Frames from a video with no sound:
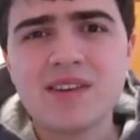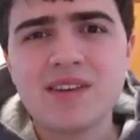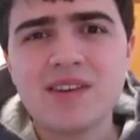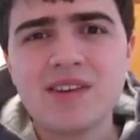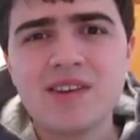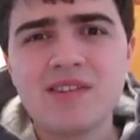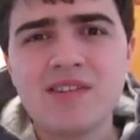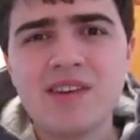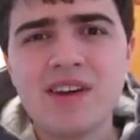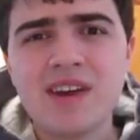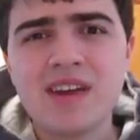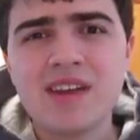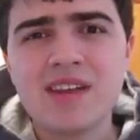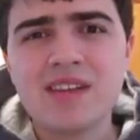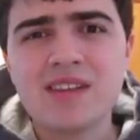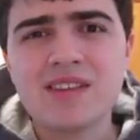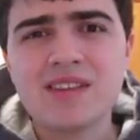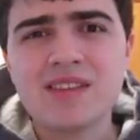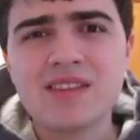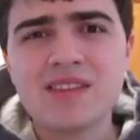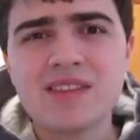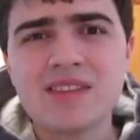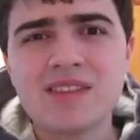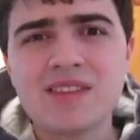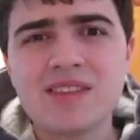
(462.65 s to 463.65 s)
Alright,
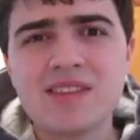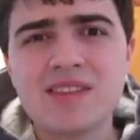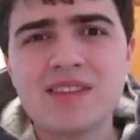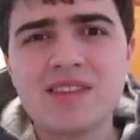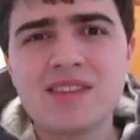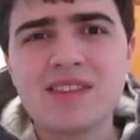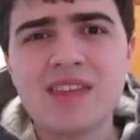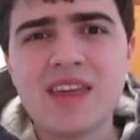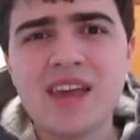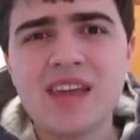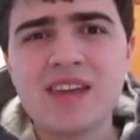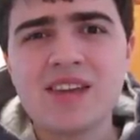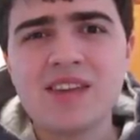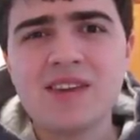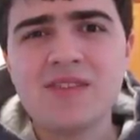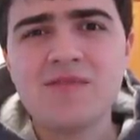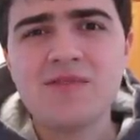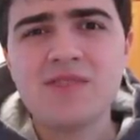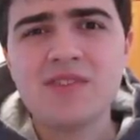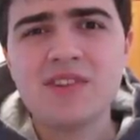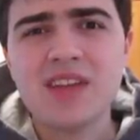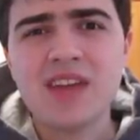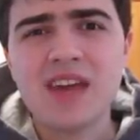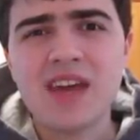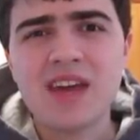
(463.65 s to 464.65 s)
thank you
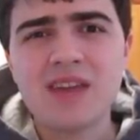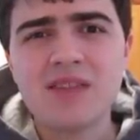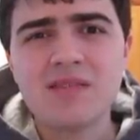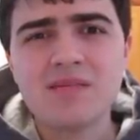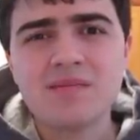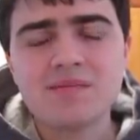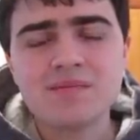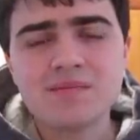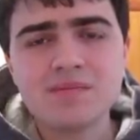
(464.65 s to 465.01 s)
for now.